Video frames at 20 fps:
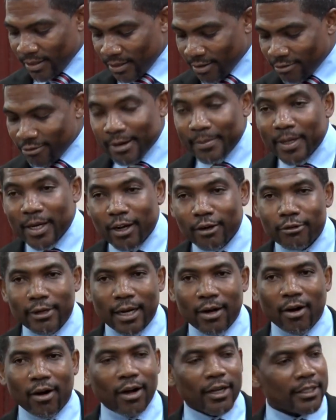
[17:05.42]
criminal
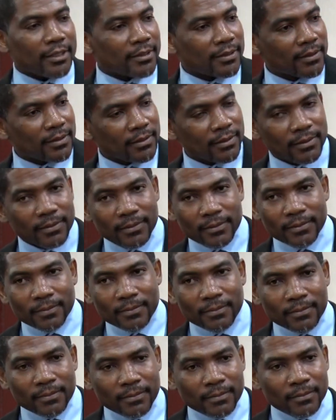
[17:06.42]
record.
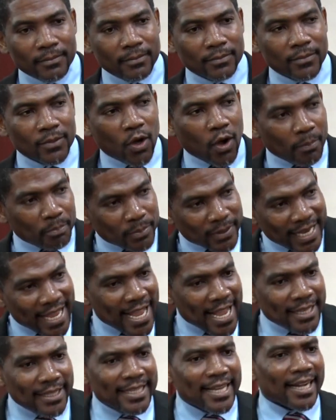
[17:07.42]

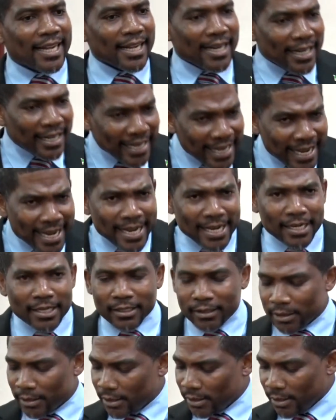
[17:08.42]
Obtain their
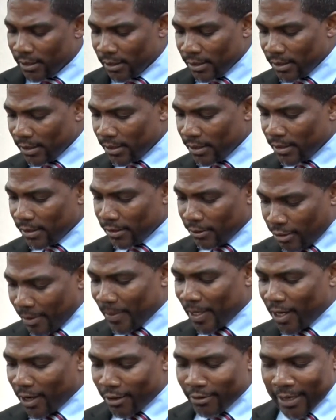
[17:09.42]
clean
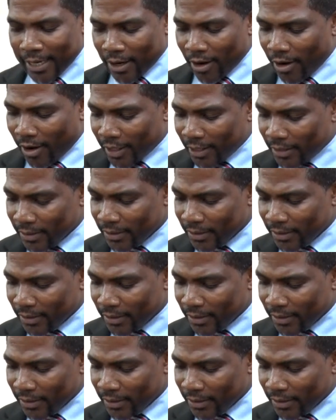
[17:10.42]
criminal record.